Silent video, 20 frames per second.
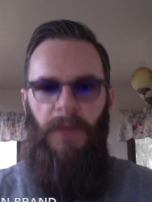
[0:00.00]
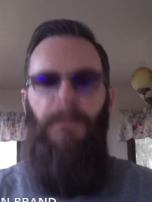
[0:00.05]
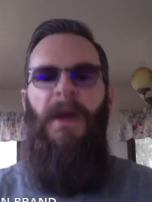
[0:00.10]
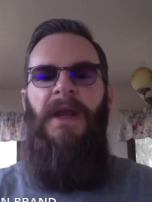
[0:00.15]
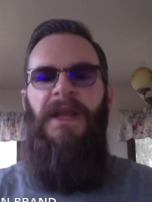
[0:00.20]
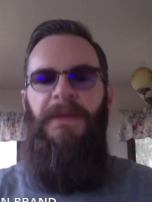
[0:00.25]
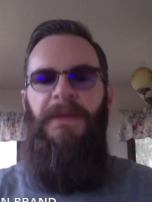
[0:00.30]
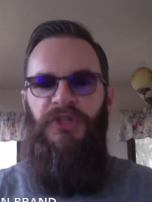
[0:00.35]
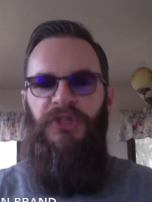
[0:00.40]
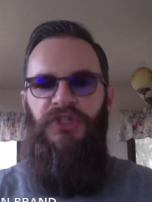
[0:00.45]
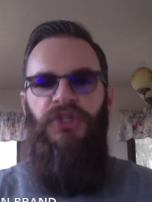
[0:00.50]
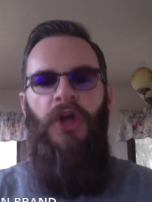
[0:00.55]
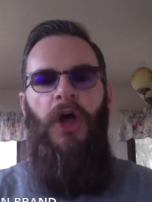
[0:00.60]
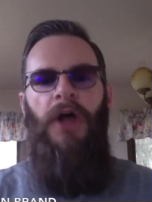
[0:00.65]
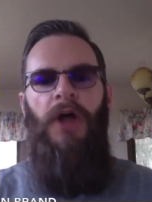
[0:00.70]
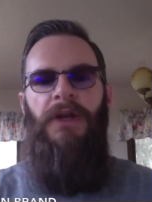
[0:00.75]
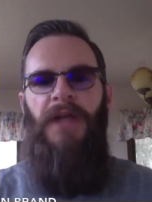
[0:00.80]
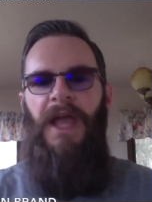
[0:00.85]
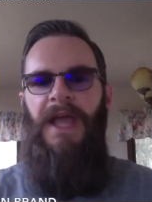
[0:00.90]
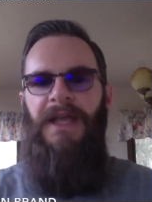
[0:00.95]
My name is
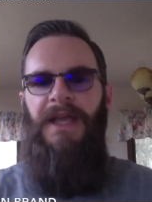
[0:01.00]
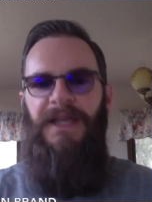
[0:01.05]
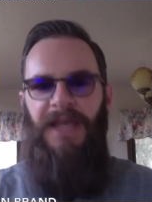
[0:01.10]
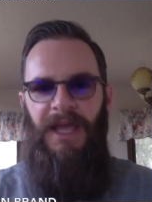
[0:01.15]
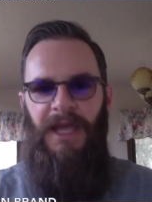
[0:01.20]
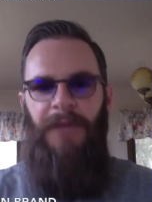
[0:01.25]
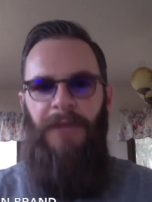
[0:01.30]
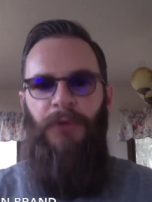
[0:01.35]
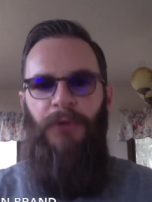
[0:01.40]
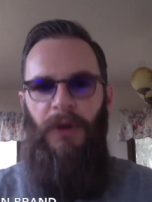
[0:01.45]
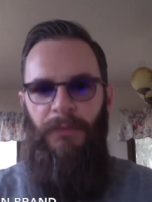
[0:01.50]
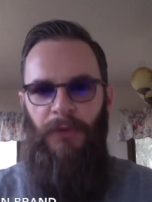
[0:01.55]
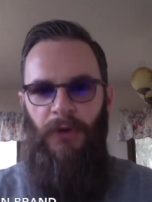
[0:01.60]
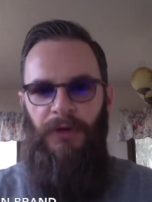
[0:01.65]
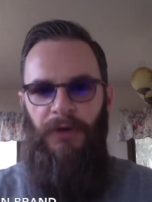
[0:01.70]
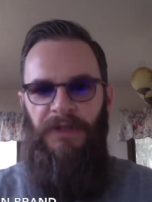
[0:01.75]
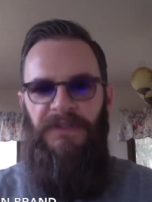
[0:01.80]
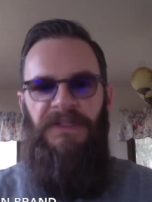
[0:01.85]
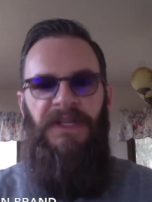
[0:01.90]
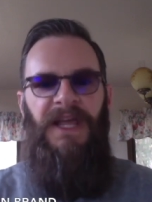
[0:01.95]
Sean, aka Prep
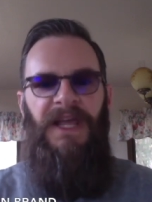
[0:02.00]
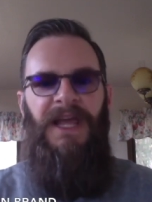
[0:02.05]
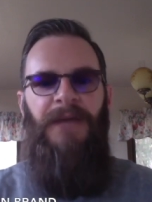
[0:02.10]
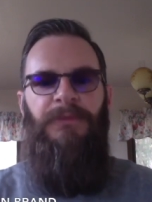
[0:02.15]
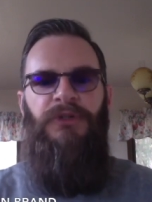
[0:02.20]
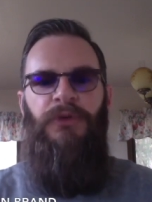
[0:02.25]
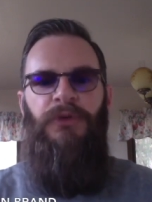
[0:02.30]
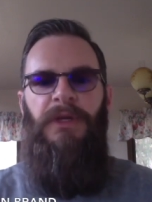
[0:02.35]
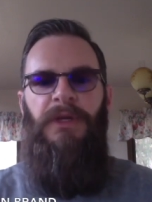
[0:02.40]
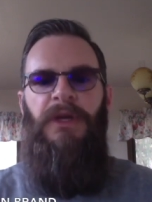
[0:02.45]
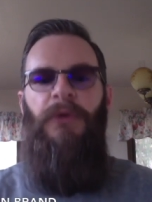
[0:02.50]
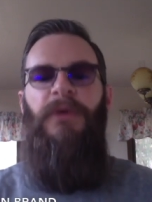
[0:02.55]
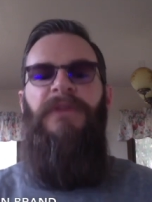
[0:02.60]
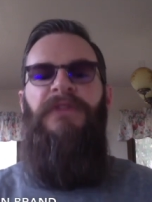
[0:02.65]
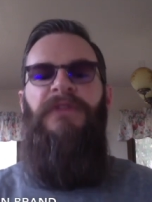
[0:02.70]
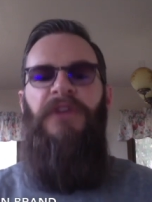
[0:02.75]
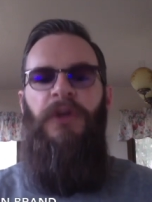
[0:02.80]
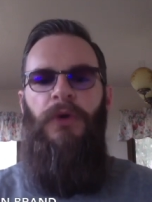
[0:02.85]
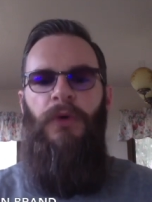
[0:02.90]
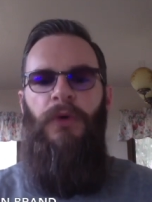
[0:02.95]
Mode, and today I'm doing a
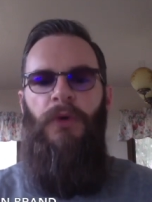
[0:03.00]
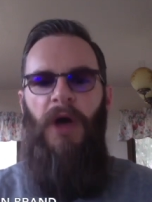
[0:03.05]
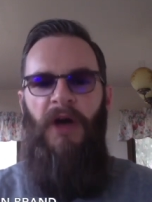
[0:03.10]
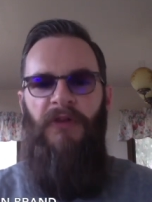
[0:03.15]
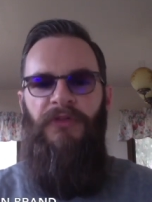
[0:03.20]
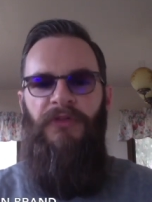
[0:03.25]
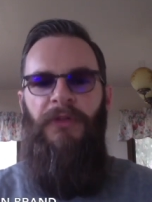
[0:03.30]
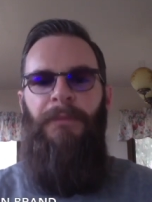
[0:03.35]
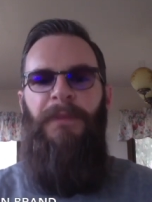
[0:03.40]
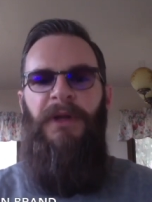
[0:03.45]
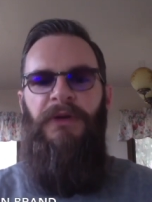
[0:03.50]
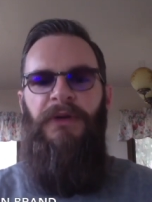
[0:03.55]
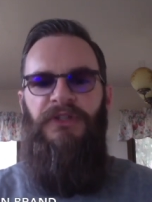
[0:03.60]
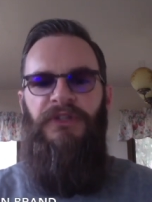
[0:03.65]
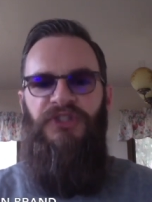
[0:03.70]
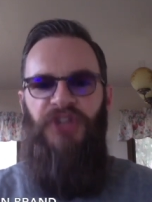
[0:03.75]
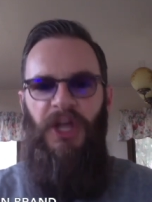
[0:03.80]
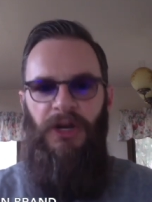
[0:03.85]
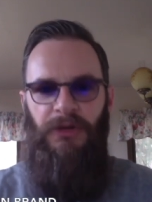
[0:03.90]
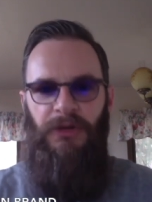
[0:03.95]
review of the Bearded
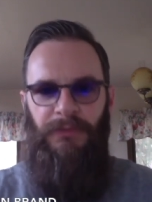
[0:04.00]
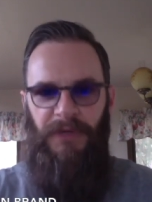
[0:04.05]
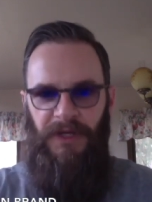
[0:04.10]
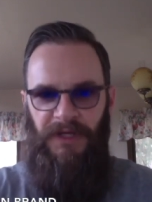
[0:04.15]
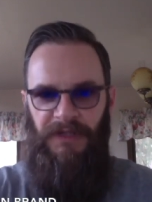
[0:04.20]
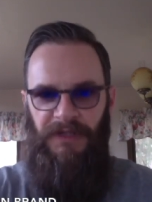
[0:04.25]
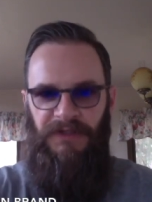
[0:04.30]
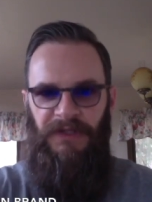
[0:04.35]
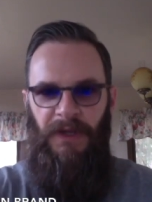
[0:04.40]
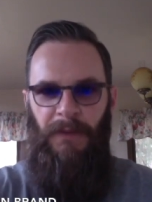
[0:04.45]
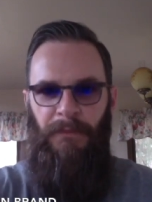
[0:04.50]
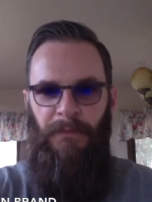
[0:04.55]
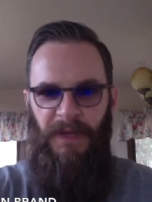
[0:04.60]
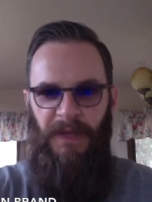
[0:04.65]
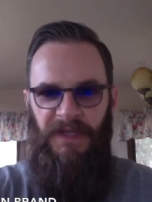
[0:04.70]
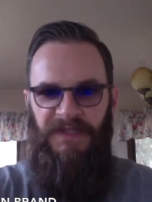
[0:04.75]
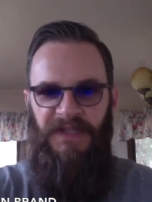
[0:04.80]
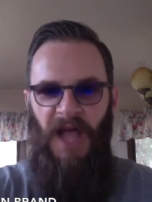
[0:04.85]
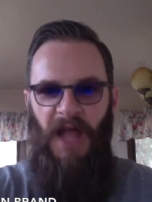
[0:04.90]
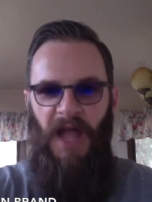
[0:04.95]
Gentleman's
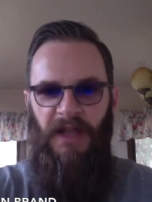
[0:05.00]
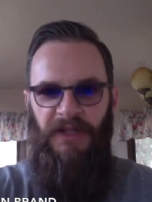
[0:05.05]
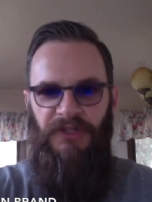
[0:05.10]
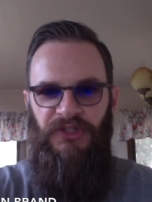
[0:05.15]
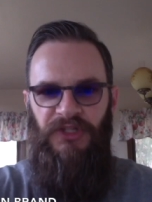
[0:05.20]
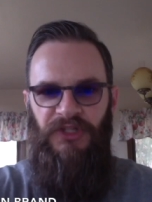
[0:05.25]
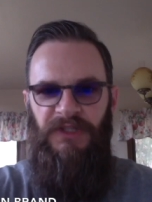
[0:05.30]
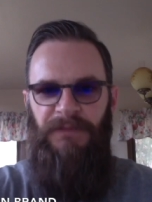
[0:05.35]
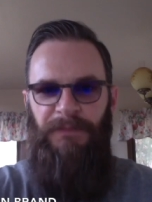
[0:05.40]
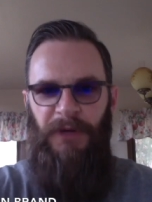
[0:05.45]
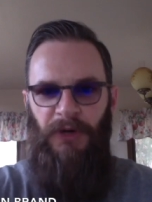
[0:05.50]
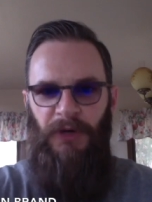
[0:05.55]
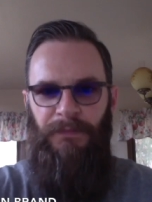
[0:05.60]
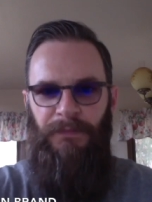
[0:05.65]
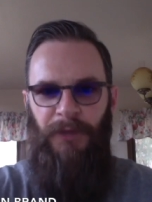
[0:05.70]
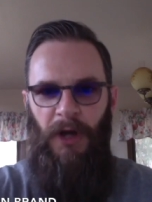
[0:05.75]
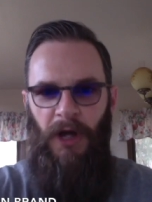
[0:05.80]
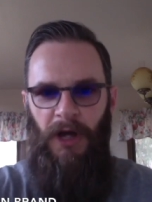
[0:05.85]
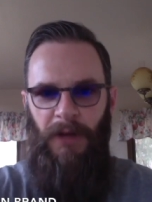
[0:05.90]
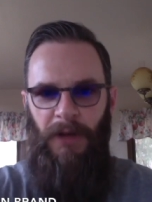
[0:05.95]
Mixologist Beard
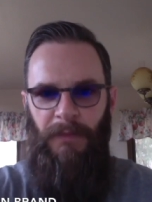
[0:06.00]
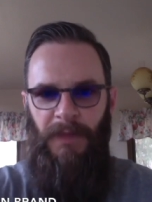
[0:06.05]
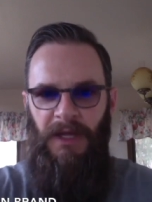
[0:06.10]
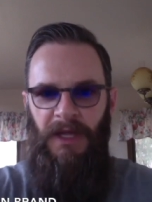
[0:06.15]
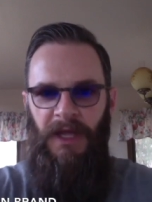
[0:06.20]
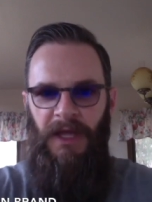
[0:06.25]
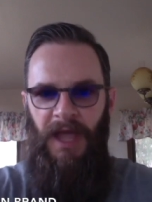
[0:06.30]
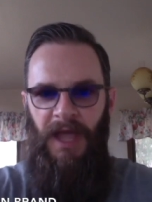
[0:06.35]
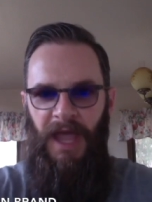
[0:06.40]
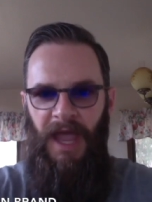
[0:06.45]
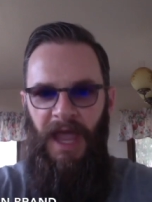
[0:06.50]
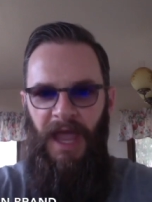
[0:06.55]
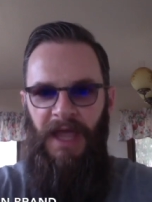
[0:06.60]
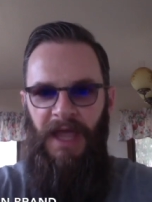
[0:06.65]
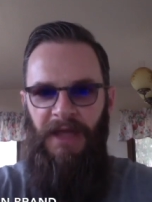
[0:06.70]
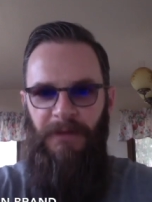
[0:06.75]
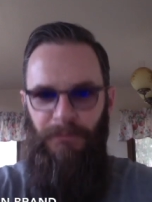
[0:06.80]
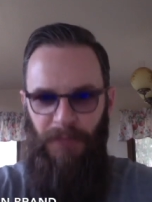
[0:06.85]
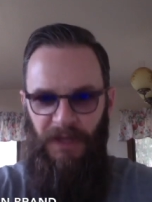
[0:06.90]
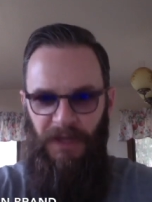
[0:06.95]
Balm
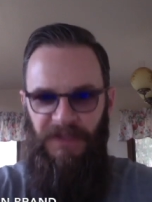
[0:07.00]
and